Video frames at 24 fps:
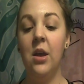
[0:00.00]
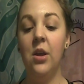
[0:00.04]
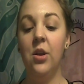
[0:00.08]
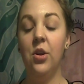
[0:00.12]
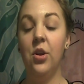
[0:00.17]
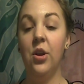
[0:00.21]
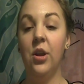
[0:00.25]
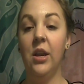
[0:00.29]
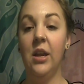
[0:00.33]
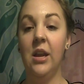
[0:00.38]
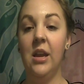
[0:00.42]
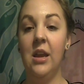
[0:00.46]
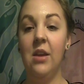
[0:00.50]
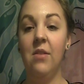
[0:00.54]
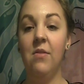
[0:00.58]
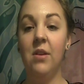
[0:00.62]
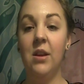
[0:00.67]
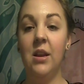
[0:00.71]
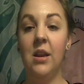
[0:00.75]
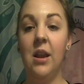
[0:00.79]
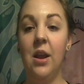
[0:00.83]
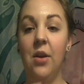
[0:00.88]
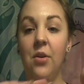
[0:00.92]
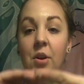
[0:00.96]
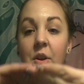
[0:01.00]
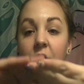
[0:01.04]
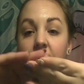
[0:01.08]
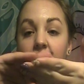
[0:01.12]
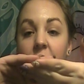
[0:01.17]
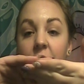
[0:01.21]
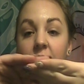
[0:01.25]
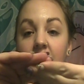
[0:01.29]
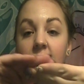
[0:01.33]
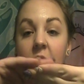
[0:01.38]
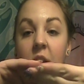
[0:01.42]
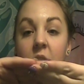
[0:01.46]
You're going to even it out on your
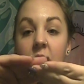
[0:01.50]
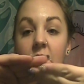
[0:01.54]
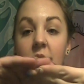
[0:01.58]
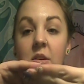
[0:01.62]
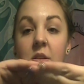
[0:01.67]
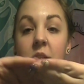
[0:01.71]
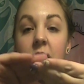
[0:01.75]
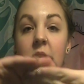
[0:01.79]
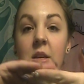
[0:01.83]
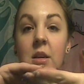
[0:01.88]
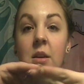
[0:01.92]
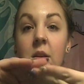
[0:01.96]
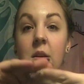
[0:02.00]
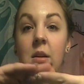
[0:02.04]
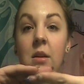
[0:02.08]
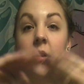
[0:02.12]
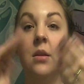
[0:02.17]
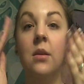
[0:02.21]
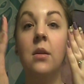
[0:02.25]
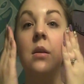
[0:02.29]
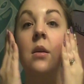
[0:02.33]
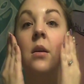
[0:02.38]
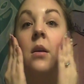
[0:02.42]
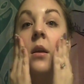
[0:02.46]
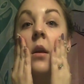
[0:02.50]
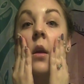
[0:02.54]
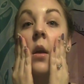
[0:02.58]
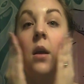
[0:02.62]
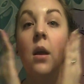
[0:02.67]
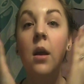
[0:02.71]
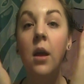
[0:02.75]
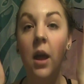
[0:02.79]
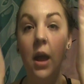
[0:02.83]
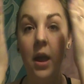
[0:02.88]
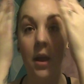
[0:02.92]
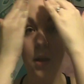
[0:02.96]
fingers.
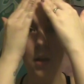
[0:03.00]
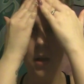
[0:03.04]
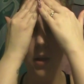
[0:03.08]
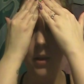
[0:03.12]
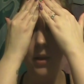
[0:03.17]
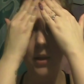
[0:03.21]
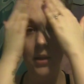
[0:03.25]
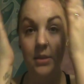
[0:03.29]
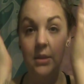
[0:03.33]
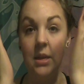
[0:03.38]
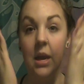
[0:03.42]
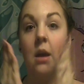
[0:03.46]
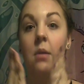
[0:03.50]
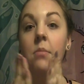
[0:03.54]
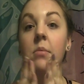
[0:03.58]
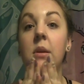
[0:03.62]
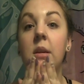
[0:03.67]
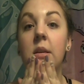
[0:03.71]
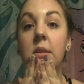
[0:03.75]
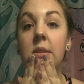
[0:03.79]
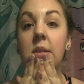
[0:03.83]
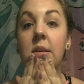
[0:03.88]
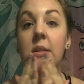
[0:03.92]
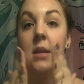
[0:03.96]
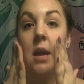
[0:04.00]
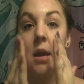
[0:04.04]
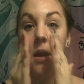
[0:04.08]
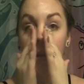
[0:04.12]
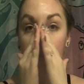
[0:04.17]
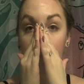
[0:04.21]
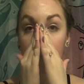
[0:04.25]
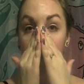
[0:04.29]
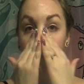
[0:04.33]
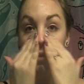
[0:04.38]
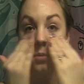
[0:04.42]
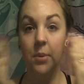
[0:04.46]
I kind of dab it to get a
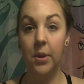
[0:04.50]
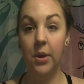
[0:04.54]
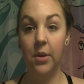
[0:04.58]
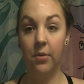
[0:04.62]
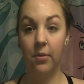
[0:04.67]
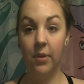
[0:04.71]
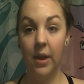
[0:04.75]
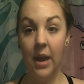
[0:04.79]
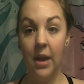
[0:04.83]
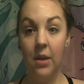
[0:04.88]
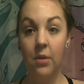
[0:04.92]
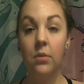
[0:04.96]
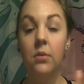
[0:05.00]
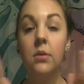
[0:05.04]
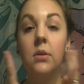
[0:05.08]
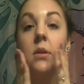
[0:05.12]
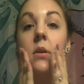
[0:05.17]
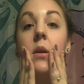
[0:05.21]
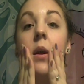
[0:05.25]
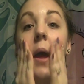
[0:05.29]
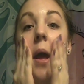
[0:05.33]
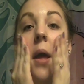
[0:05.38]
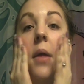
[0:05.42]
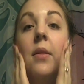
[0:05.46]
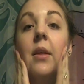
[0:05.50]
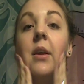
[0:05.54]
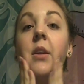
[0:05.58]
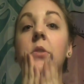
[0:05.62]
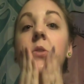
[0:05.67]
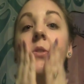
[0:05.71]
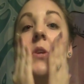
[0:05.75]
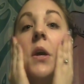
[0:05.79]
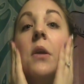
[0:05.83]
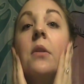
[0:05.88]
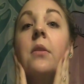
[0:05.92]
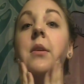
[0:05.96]
little bit around, and then
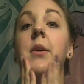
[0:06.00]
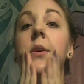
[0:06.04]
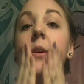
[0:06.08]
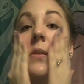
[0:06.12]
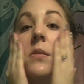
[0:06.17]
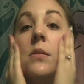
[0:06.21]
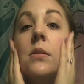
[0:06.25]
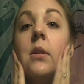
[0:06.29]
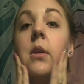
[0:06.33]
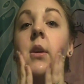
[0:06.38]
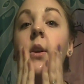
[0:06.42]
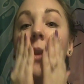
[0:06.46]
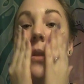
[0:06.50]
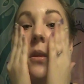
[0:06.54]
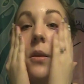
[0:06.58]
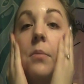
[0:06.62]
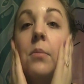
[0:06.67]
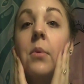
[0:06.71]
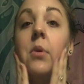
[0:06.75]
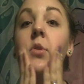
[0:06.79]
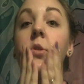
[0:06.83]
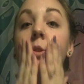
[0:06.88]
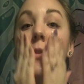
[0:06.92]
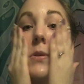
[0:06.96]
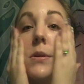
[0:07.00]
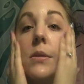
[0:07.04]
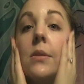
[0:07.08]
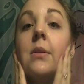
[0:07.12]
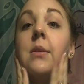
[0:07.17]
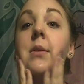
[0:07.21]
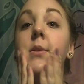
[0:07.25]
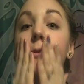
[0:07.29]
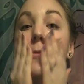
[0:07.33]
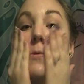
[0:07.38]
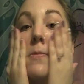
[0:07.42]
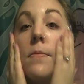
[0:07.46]
gently in circular
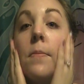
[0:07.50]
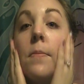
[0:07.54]
motions,